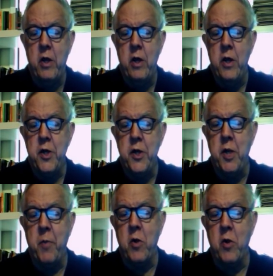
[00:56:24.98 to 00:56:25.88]

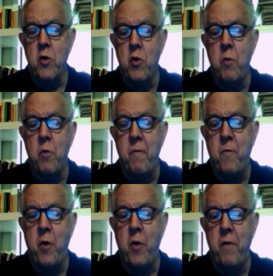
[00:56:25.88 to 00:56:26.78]
typical group of
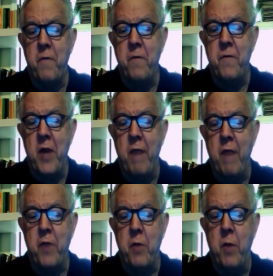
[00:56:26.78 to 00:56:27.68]
40 or 50
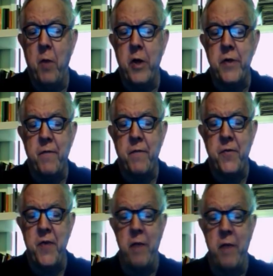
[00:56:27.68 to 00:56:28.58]
African monkeys of the
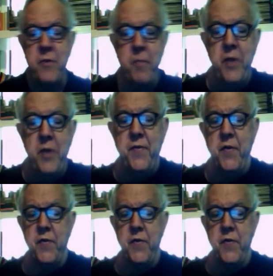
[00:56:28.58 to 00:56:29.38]
same species.